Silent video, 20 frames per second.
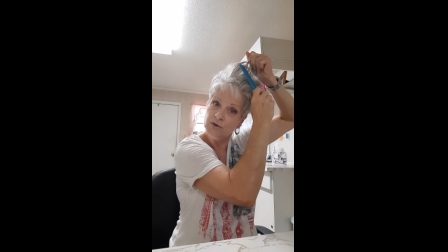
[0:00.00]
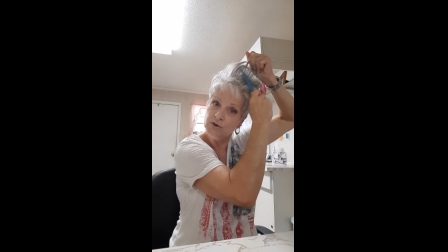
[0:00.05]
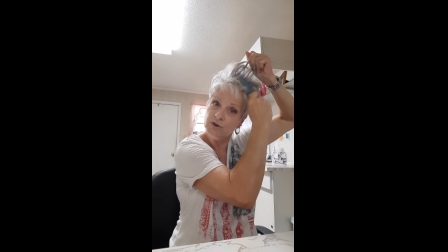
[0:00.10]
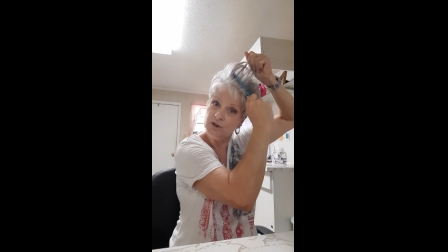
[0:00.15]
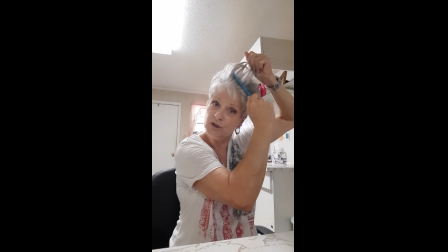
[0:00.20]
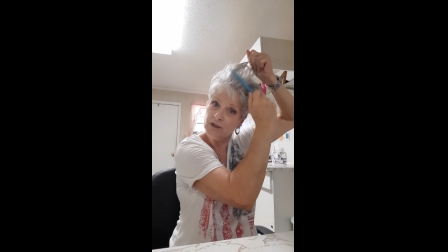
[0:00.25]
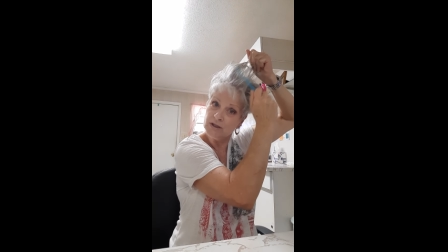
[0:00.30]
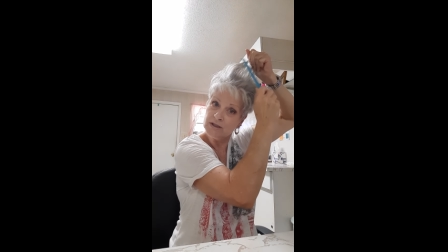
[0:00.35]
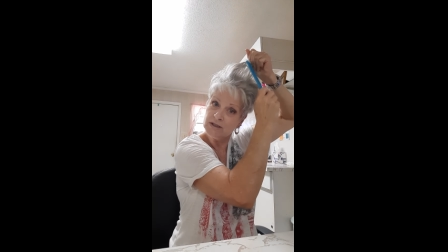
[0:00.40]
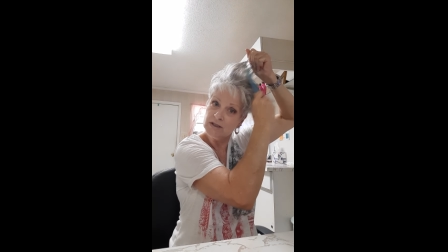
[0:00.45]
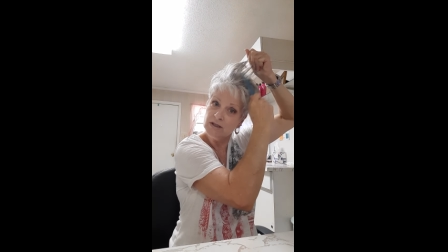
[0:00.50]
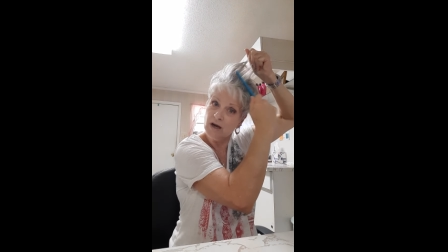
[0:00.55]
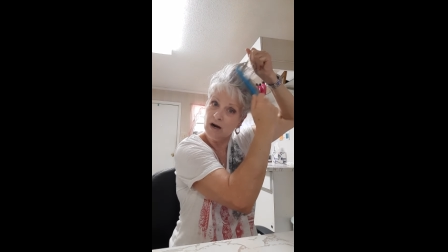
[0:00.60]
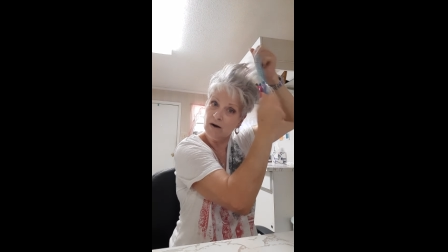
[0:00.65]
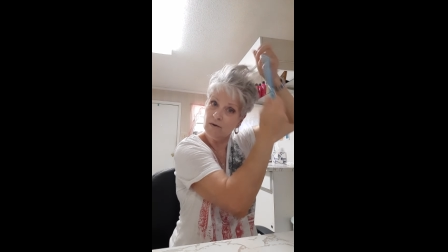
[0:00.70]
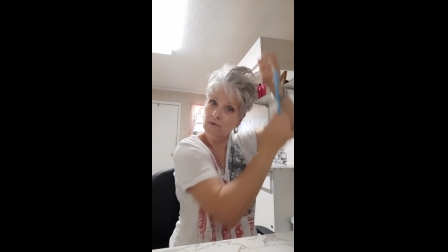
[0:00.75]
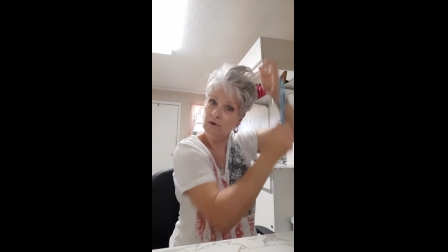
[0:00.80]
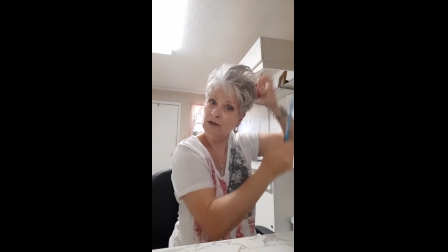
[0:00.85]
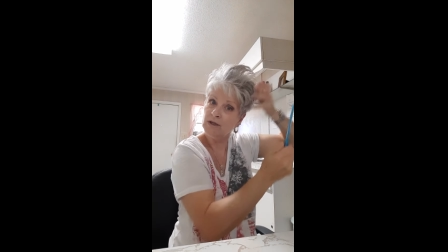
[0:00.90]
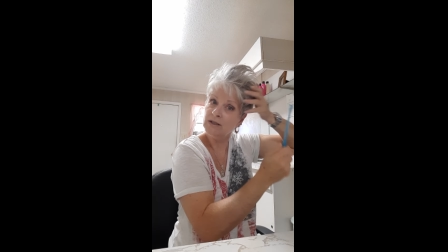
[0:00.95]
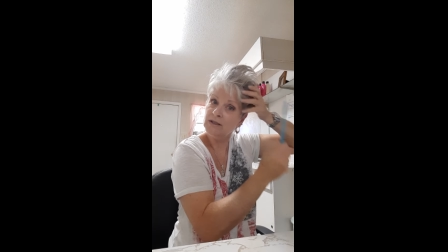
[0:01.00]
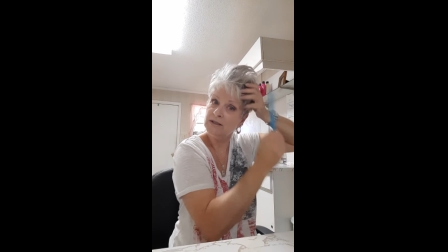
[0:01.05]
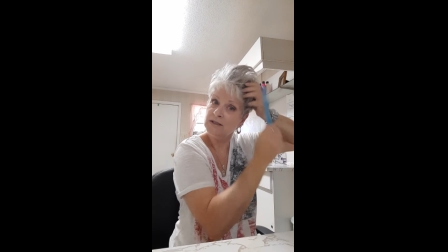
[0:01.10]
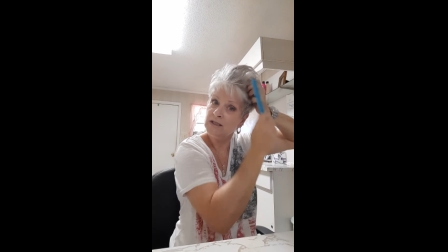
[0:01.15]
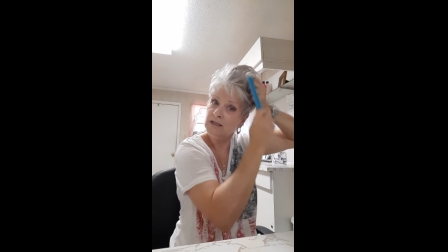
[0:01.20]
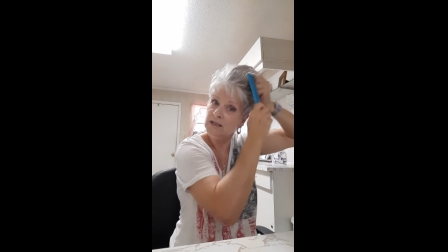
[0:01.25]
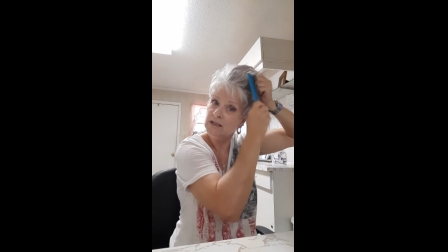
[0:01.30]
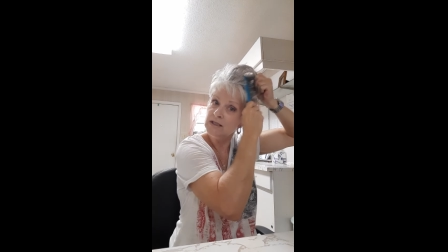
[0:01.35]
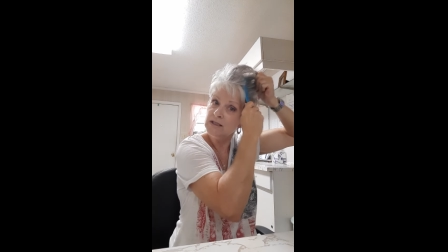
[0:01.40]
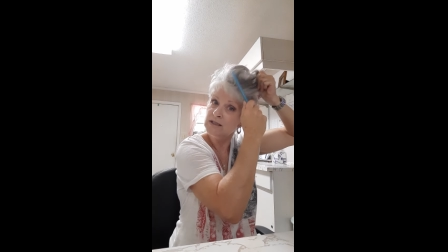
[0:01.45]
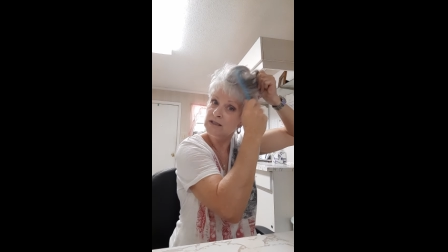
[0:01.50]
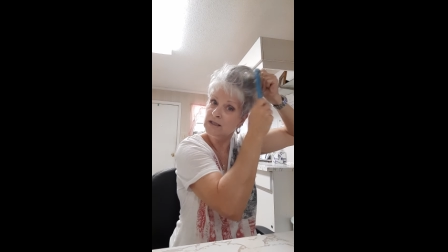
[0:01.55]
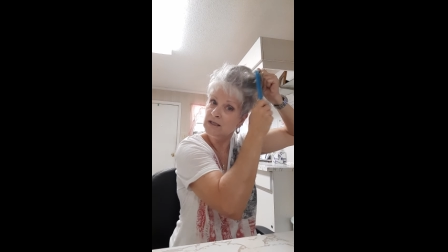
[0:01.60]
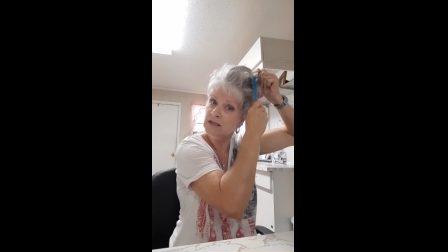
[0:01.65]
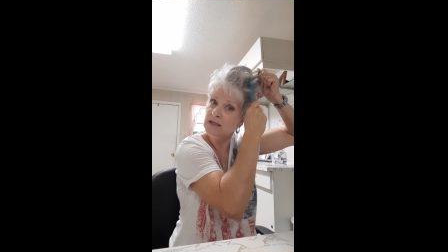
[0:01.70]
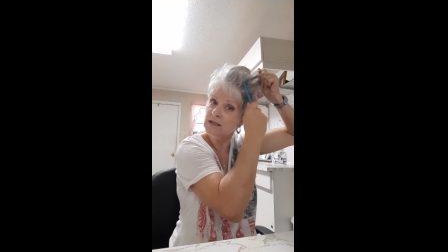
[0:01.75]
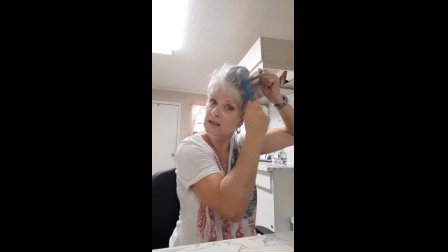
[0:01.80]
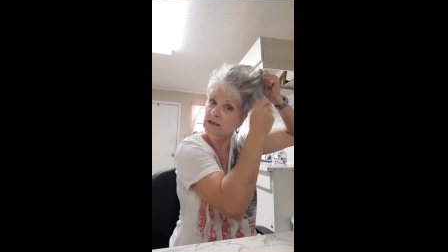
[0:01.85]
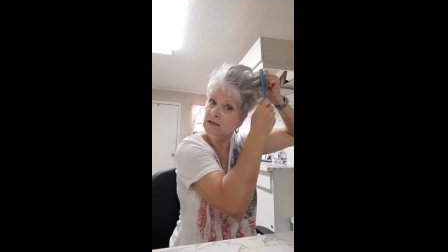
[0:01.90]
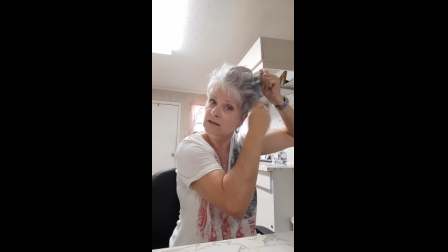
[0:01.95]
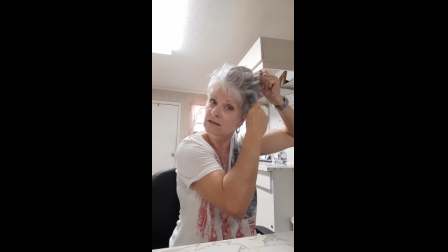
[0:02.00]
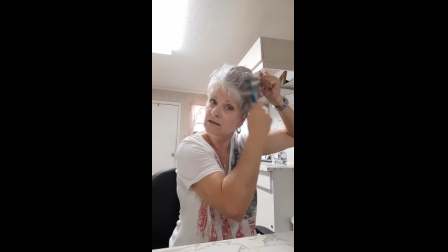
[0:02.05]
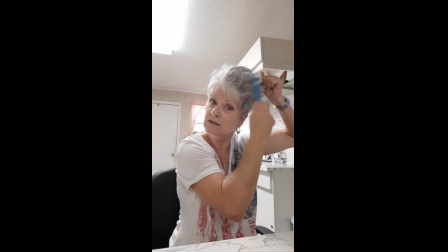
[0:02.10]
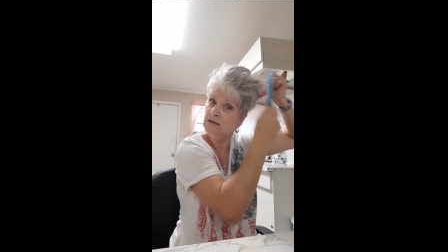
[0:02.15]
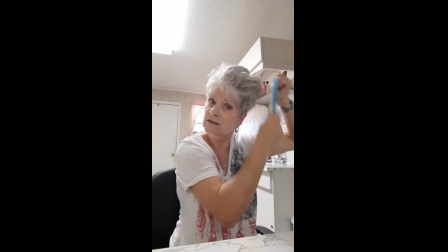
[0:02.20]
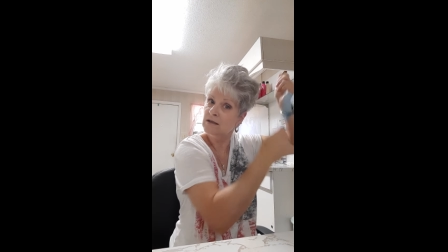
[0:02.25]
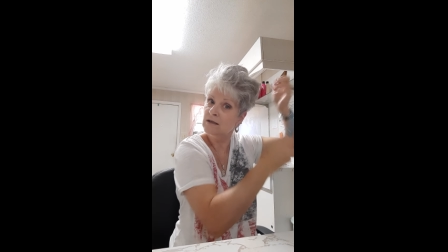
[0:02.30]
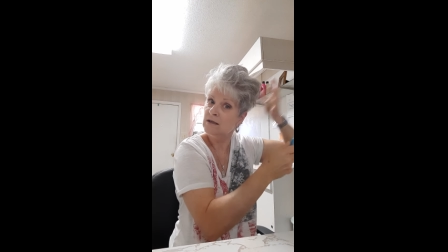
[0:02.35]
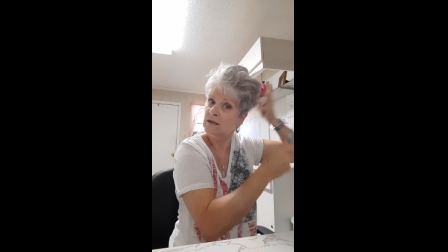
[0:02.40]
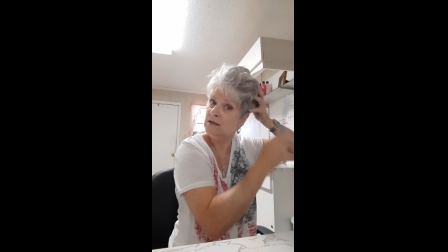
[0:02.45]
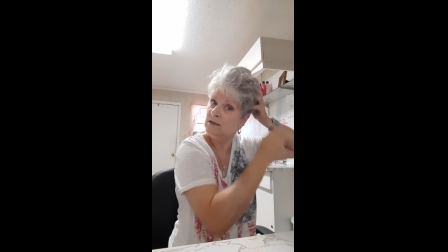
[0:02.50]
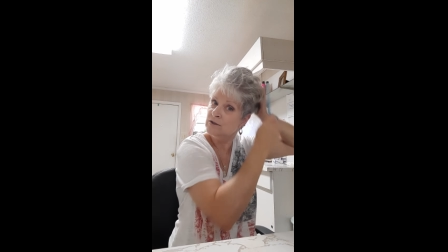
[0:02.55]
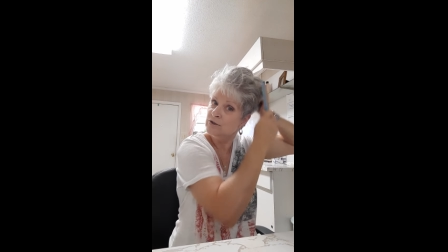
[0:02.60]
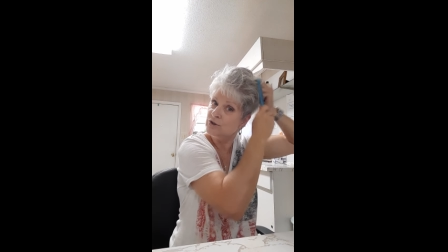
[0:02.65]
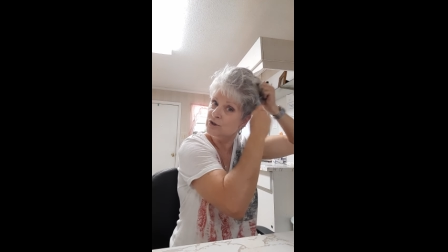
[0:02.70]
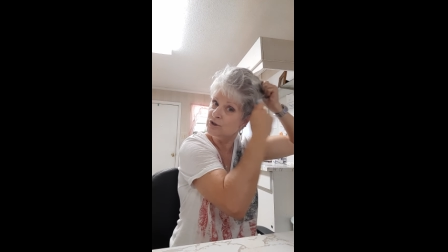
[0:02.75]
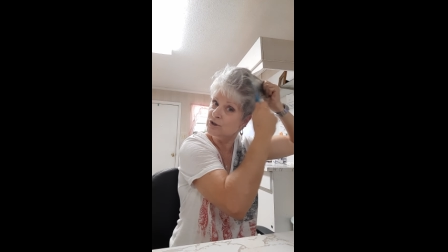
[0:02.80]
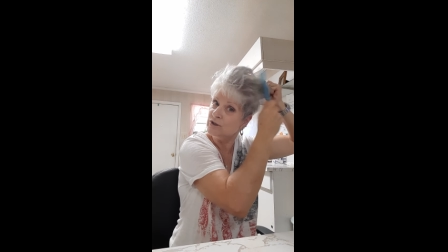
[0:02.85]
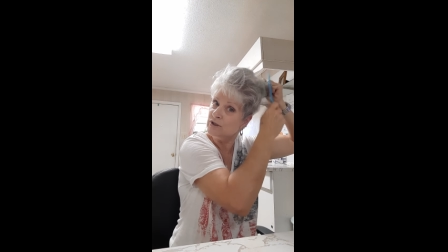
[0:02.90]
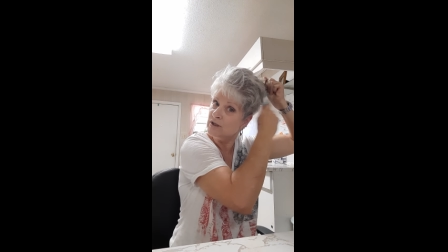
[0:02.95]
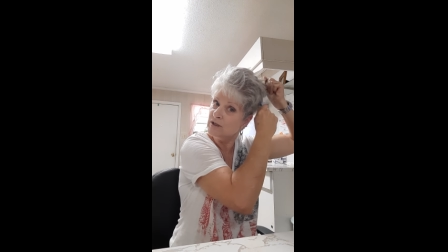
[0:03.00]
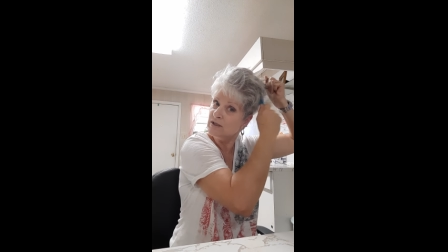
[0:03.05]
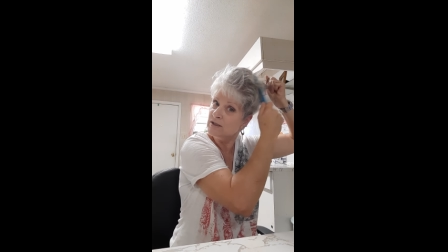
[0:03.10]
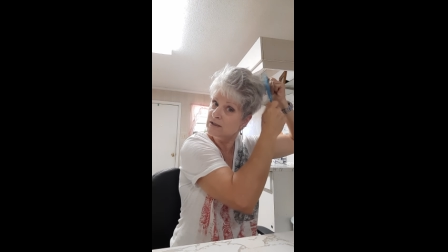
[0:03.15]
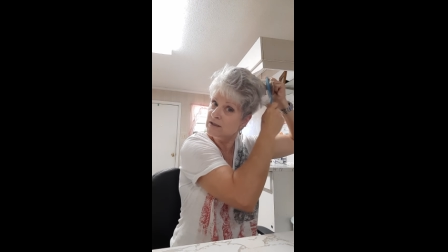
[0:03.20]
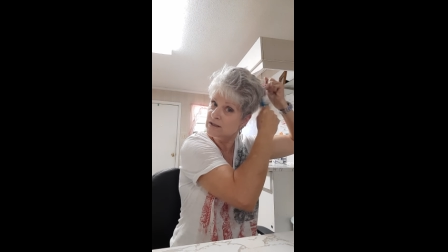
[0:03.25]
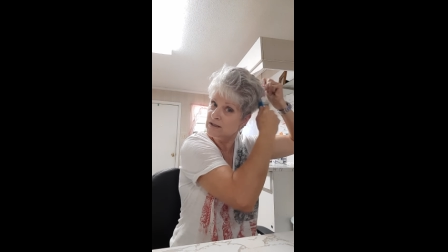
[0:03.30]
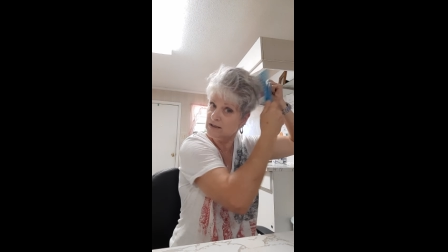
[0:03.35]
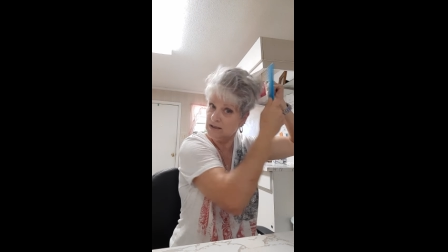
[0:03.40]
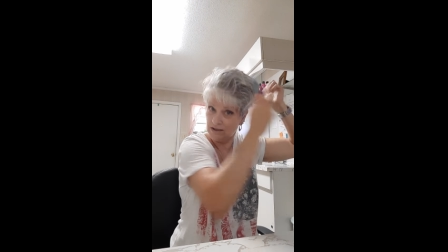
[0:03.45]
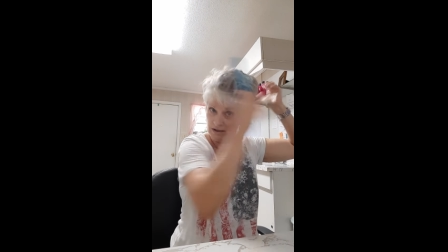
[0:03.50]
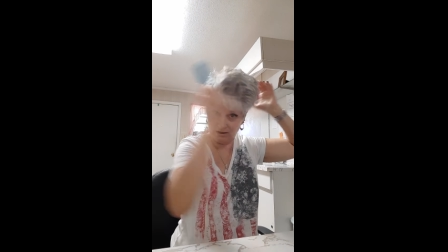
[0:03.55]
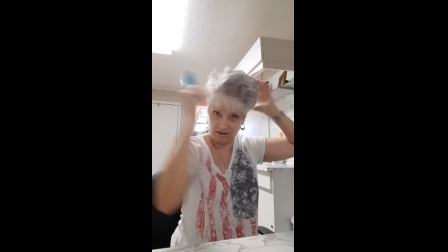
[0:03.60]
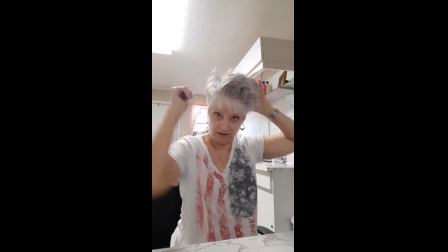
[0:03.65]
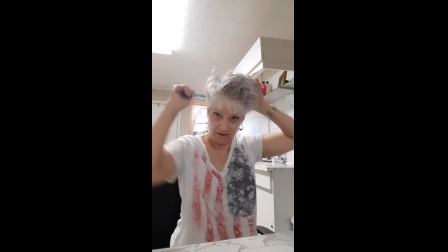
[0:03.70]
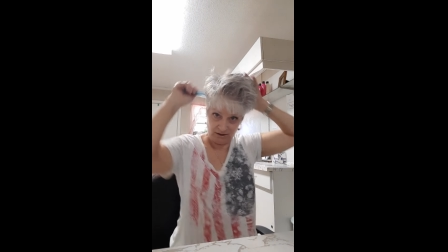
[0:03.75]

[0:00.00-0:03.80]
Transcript: Just not really teasing it, just